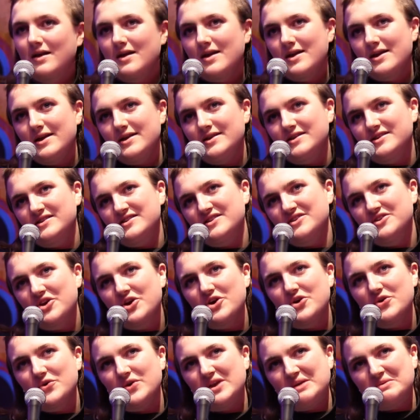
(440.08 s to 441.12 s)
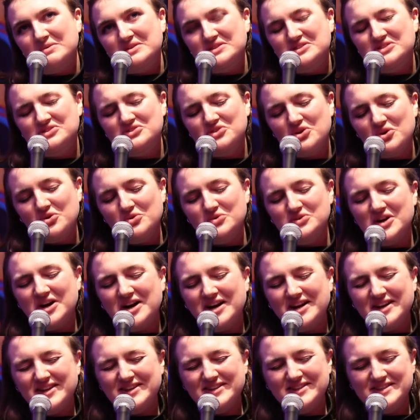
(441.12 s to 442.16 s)
He didn't know. He was so
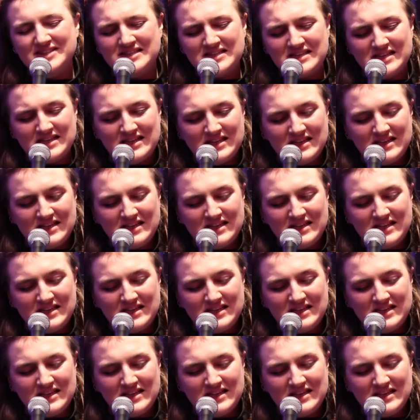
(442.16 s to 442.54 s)
tired.